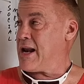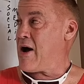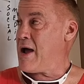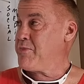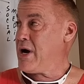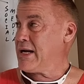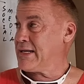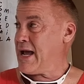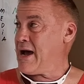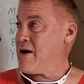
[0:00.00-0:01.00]
Now, I
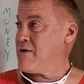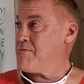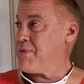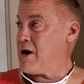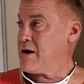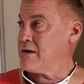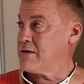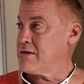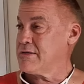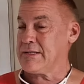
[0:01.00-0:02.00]
break down bar
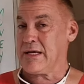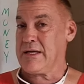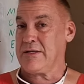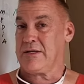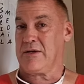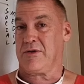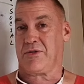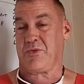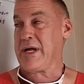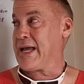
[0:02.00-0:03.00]
girls into
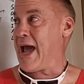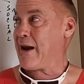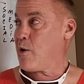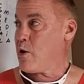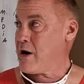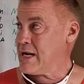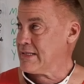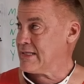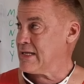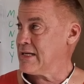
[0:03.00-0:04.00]
three
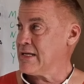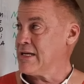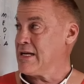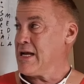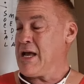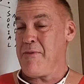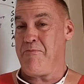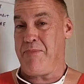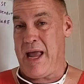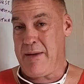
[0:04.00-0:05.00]
categories.
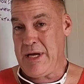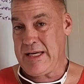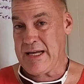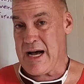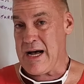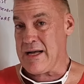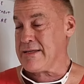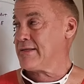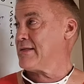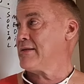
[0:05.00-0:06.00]
Baby
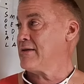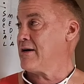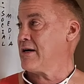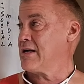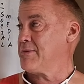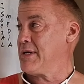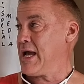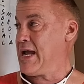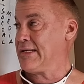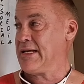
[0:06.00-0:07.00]
dolls are going to
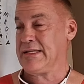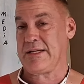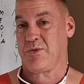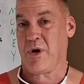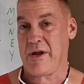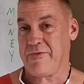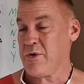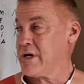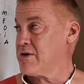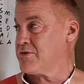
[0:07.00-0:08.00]
be 18 to
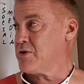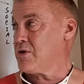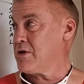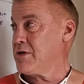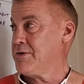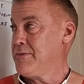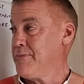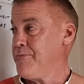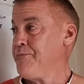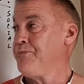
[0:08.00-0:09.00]
24 years old.
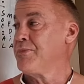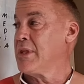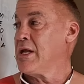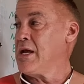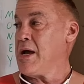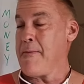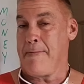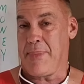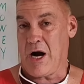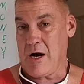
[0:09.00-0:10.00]

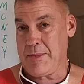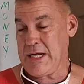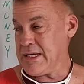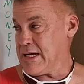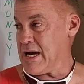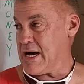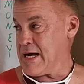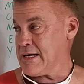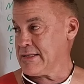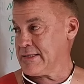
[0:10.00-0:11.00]
Barbie
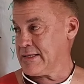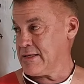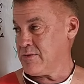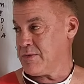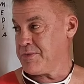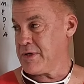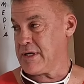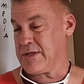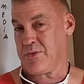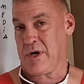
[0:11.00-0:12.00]
dolls, we'll put
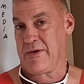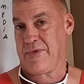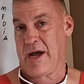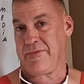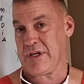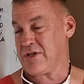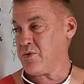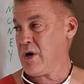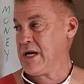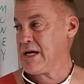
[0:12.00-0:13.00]
it 25 to
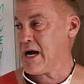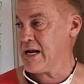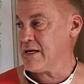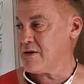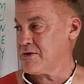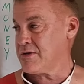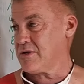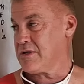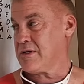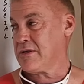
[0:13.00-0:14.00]
29 years
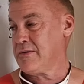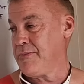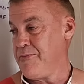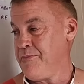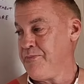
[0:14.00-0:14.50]
old.